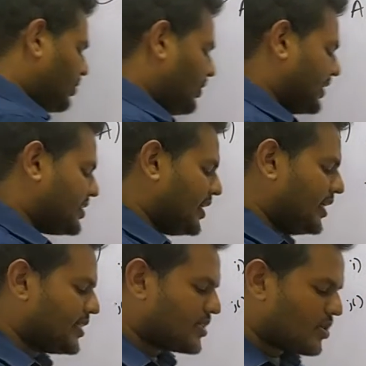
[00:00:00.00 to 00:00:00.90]
2, HCl
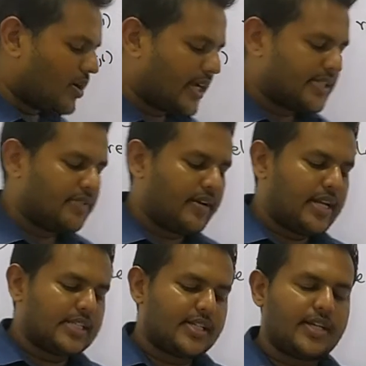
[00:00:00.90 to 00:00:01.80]
is a strong acid while
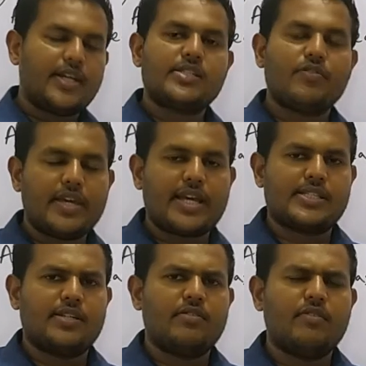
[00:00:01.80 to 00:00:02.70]
acidic is a weak
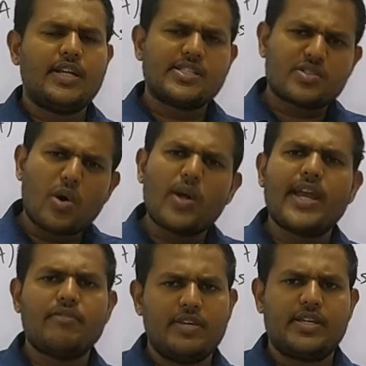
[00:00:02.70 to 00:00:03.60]
acid. What is strong
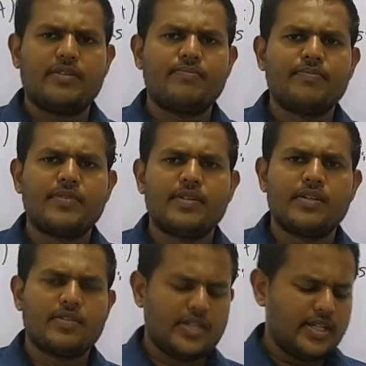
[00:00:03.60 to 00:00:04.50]
and weak?
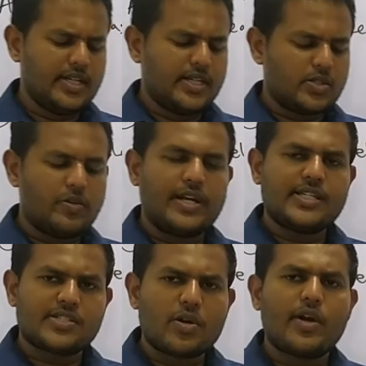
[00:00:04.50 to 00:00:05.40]
Okay. So what
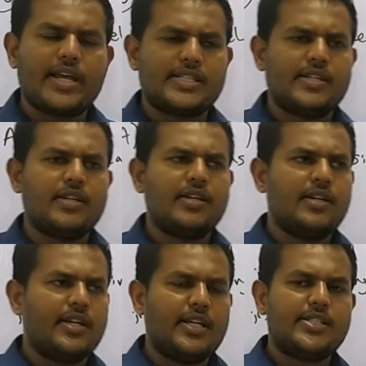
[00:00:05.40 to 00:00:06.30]
is strong acid?
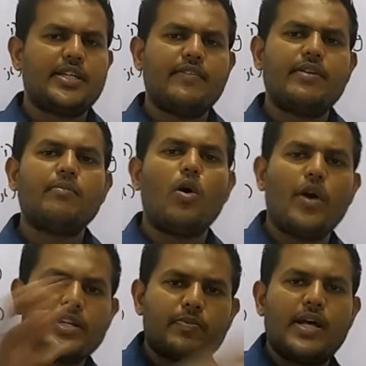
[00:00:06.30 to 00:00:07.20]
Is it giving
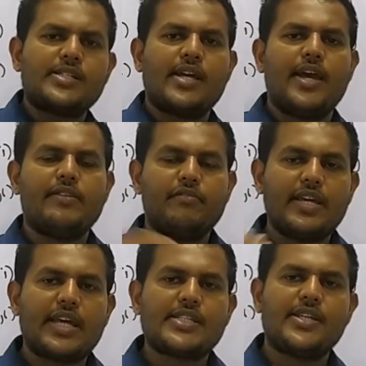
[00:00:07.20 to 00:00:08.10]
more H+ and
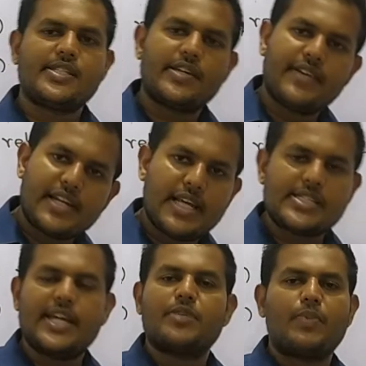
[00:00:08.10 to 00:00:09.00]
weak acid is giving
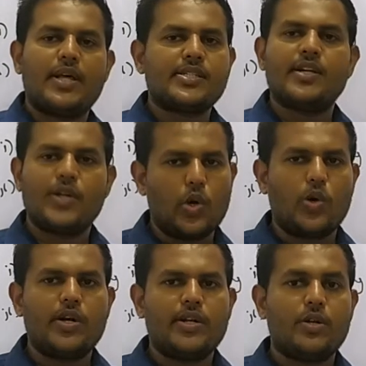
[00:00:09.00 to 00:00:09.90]
less H+? No,
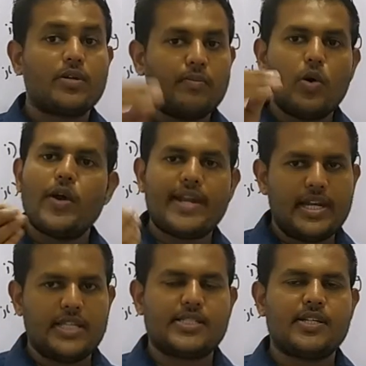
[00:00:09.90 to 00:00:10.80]
not more
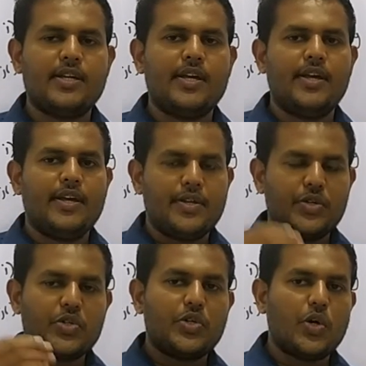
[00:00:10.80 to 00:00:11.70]
and less.
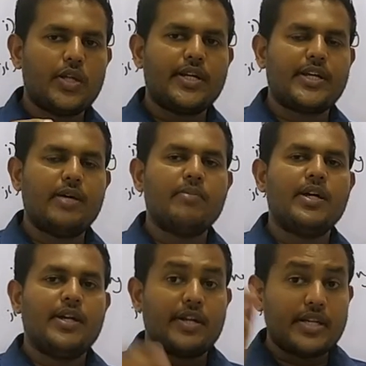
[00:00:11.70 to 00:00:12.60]
You should know the term
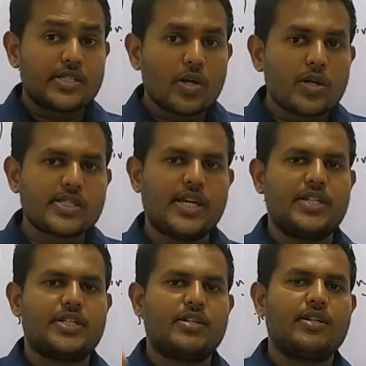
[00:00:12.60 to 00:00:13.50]

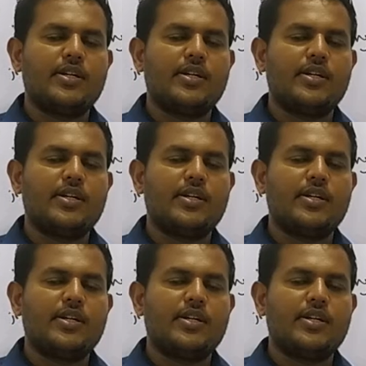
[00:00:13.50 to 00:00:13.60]
dissociation.